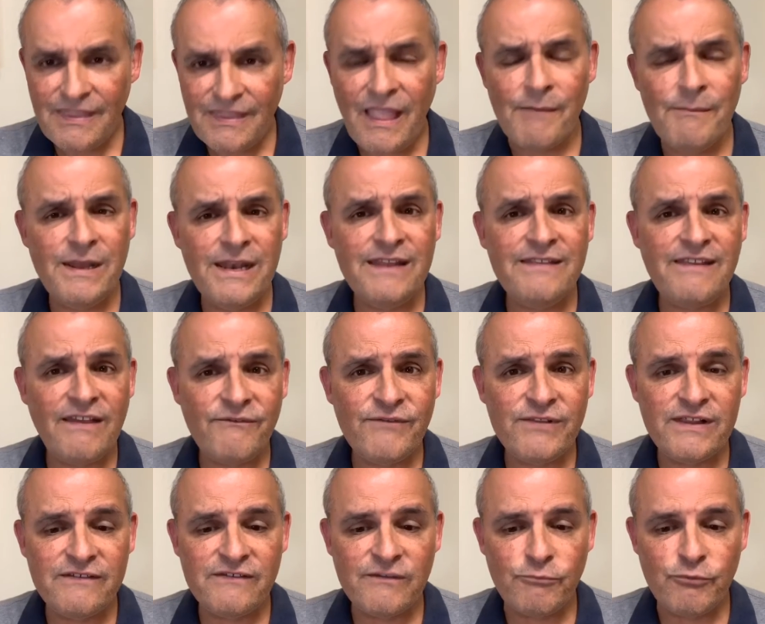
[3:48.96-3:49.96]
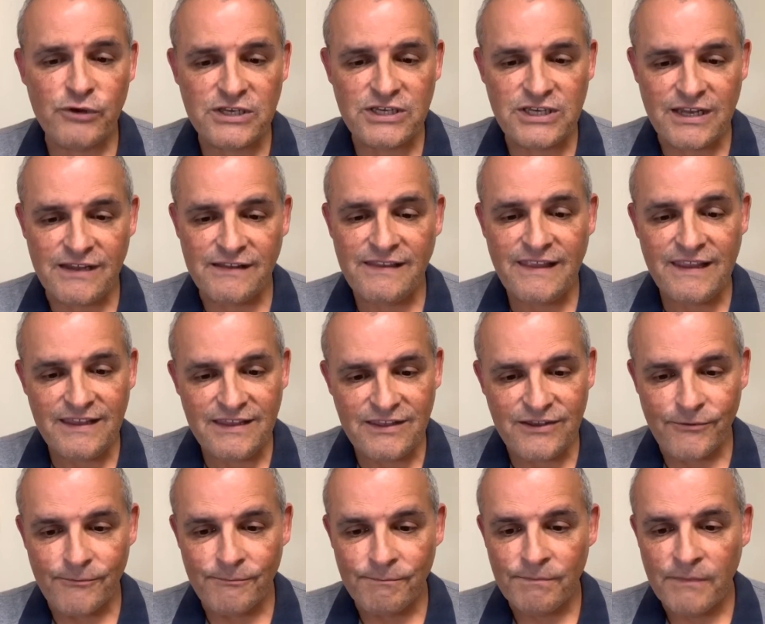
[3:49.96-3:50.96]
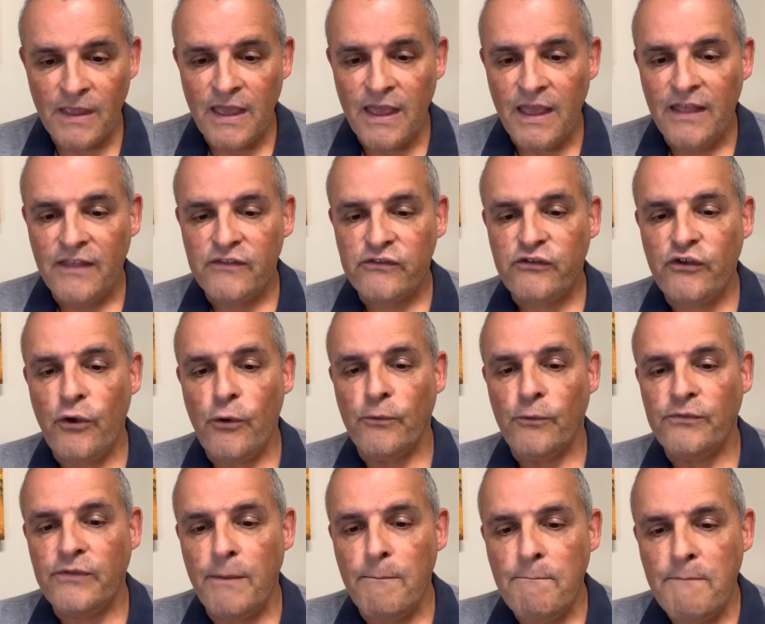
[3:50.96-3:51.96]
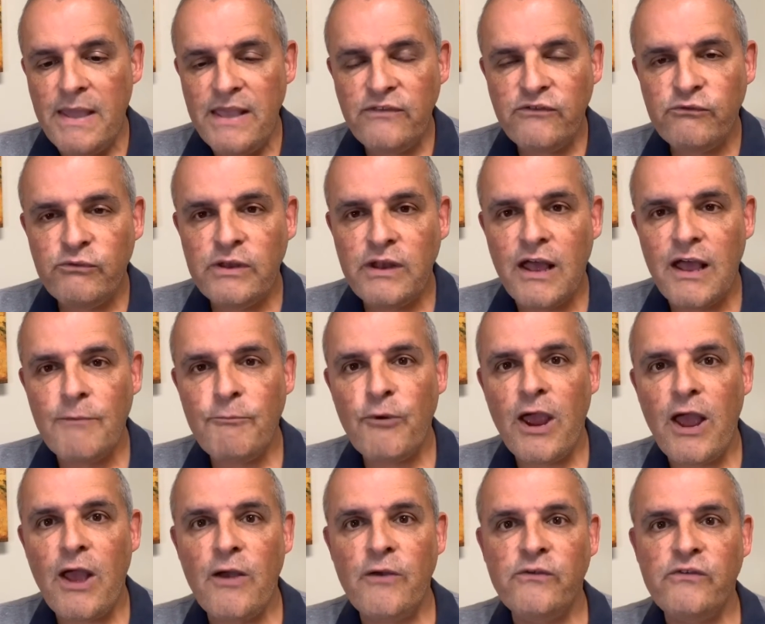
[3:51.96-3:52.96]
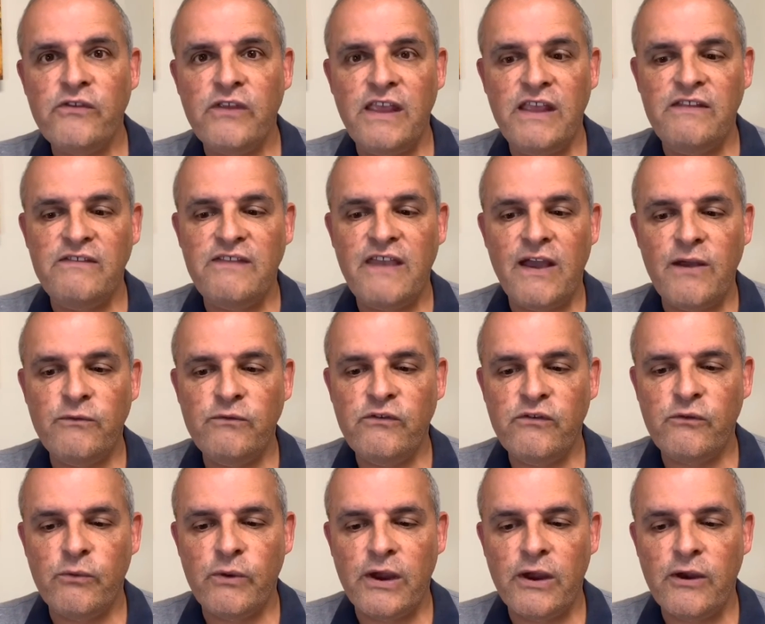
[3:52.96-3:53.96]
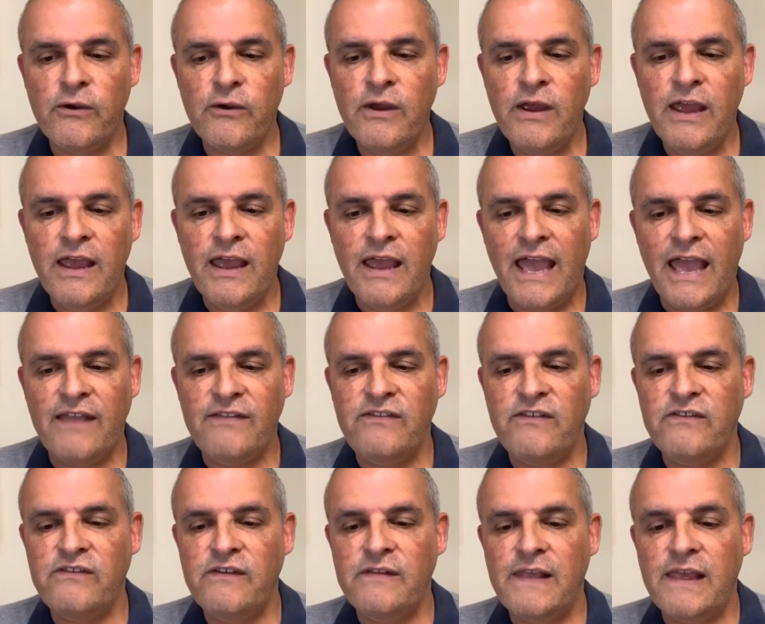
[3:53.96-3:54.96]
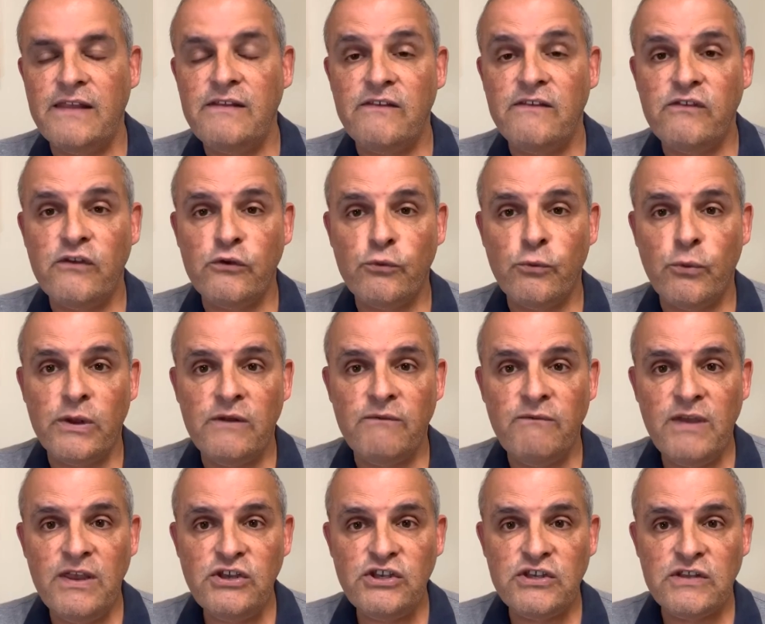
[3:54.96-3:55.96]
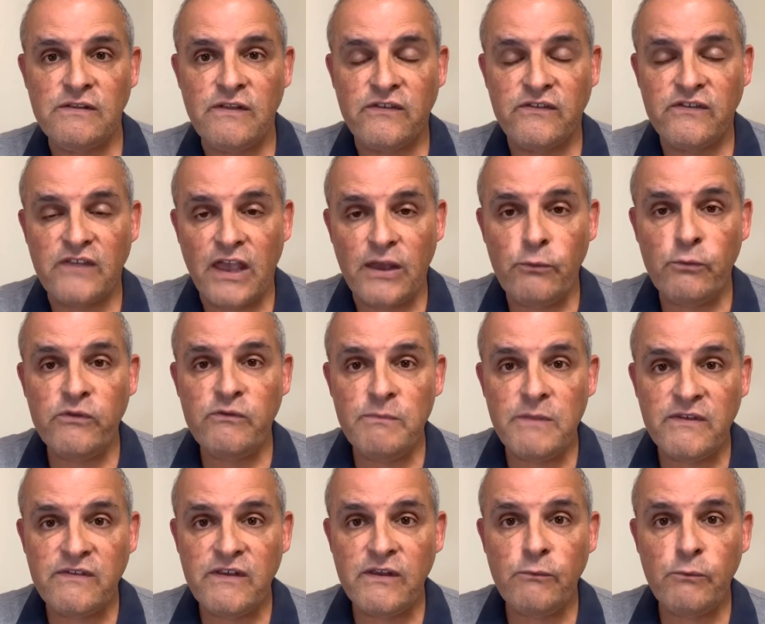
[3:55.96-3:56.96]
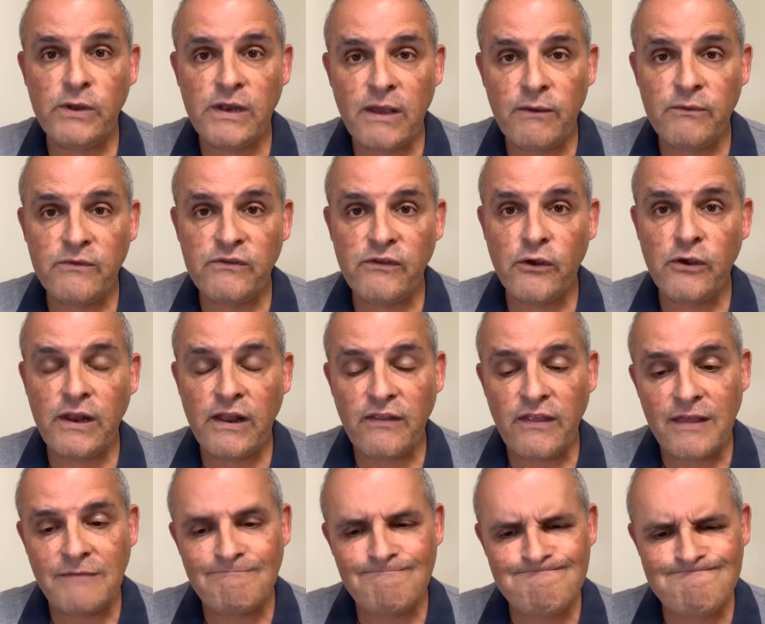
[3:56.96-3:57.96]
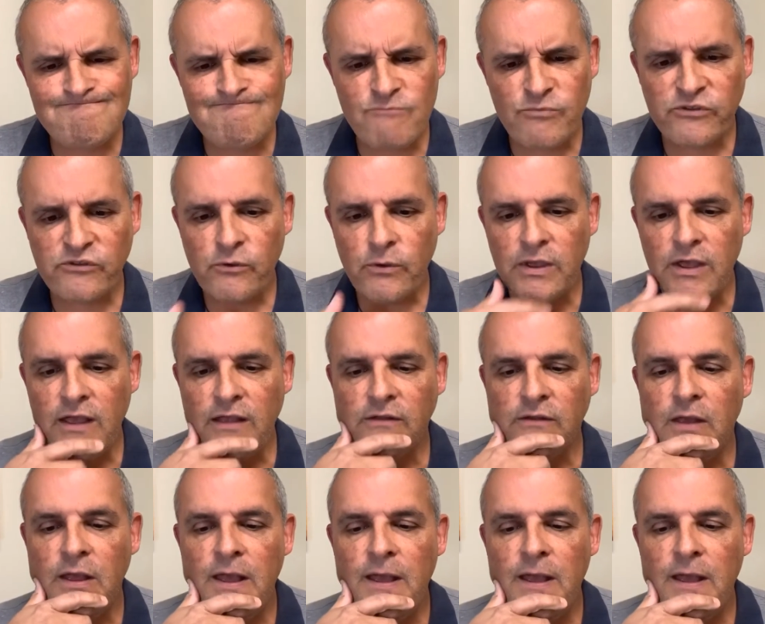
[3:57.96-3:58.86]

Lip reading: But it definitely is appreciated. Thank you. So the Main Street Opera House in Town Square at Disneyland is under renovation. The sign was missing when I was there and I thought, what's going on?